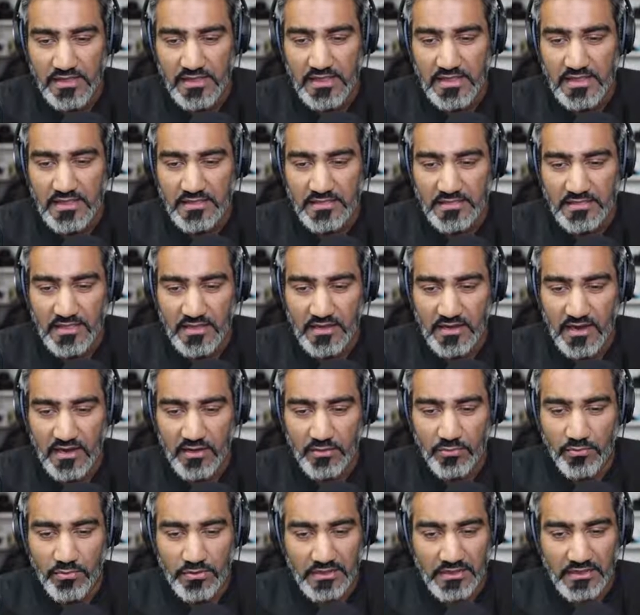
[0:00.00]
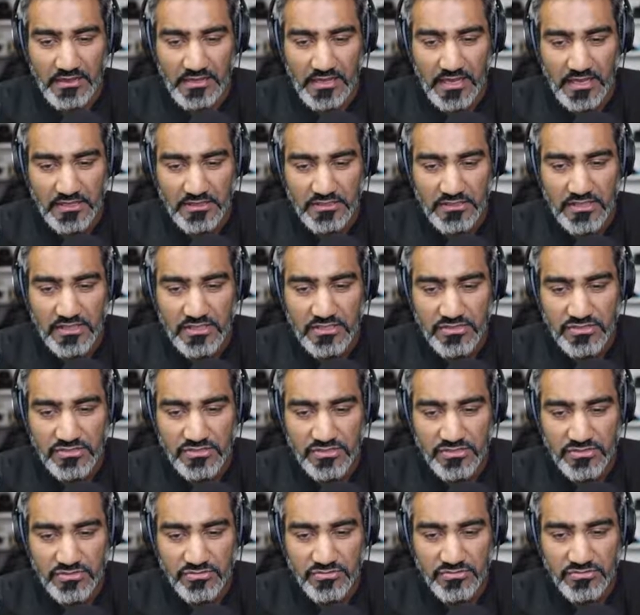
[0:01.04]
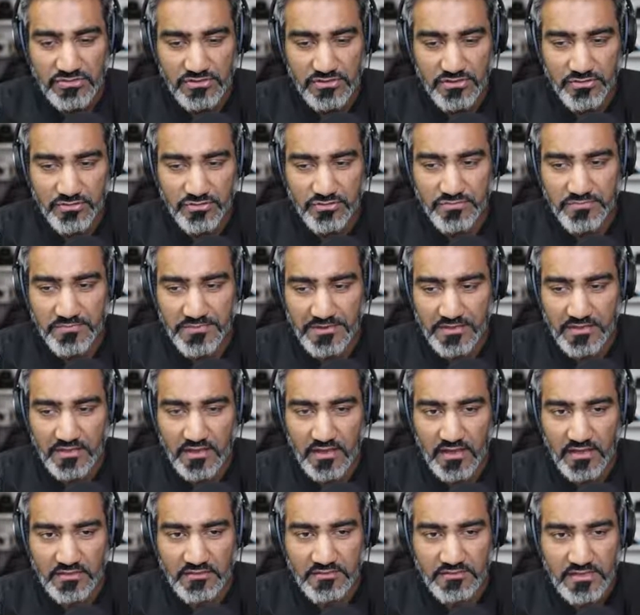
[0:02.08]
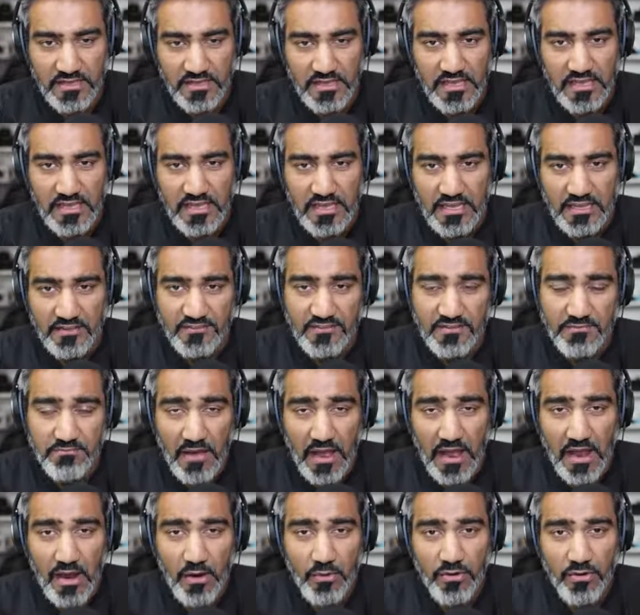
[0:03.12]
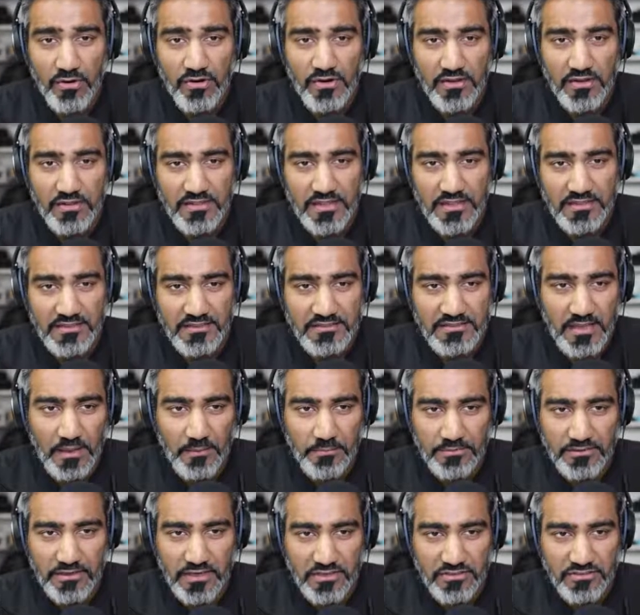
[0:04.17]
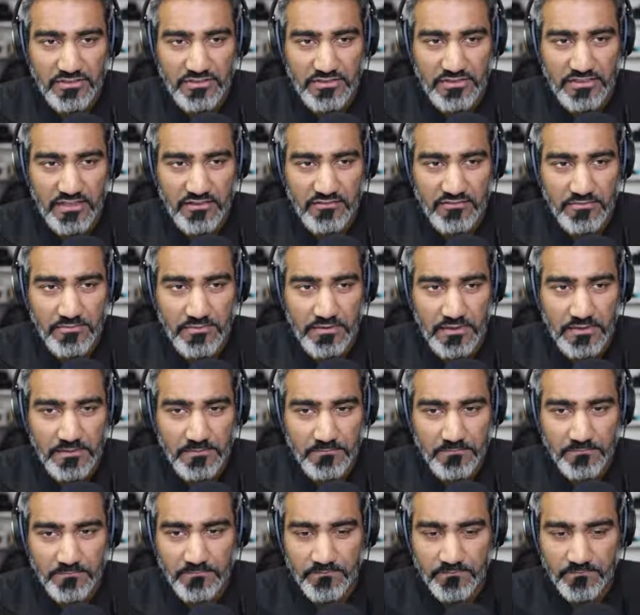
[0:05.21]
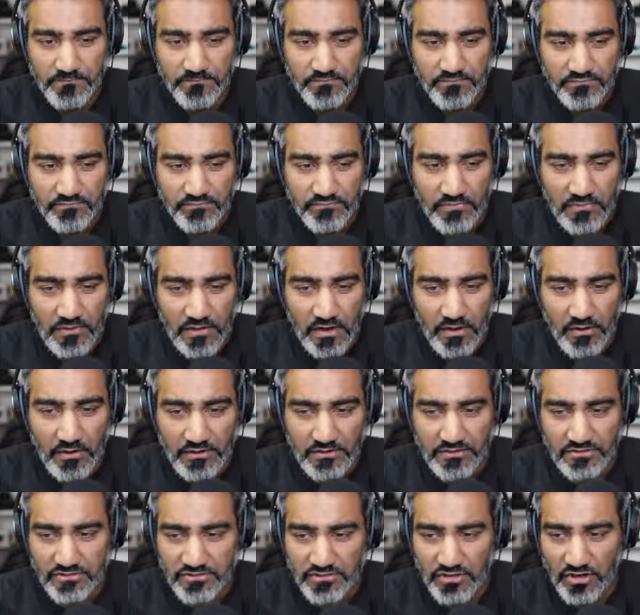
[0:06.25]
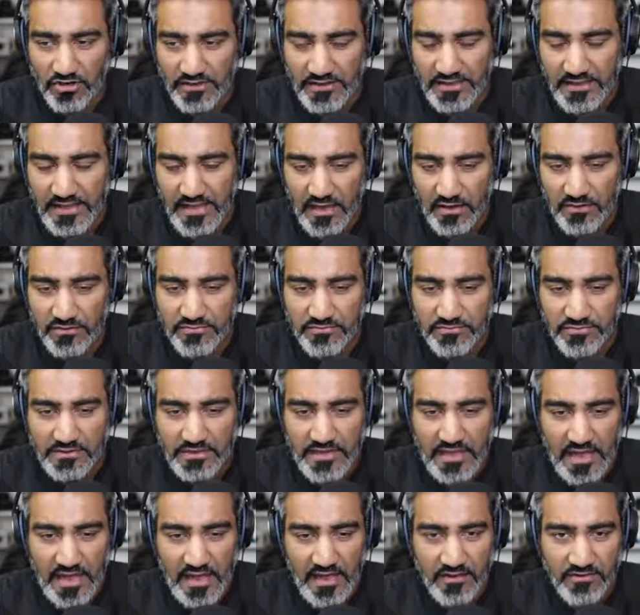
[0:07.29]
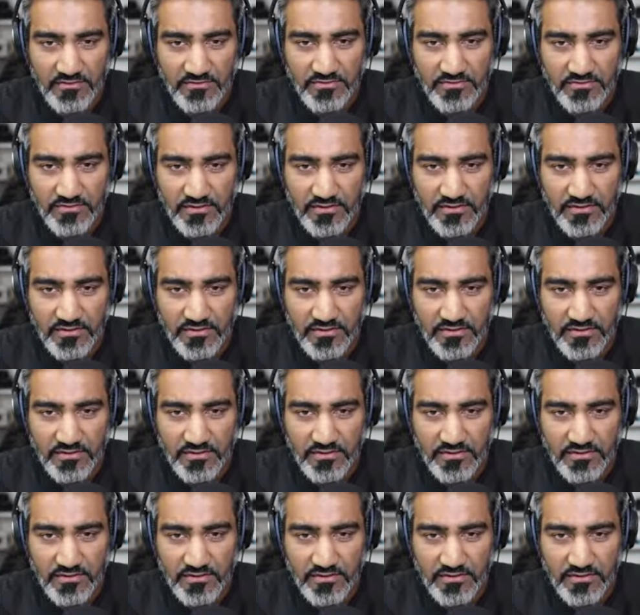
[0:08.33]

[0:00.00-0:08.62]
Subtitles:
that I really like to use because the power that this application gives me. All right, starting out, we have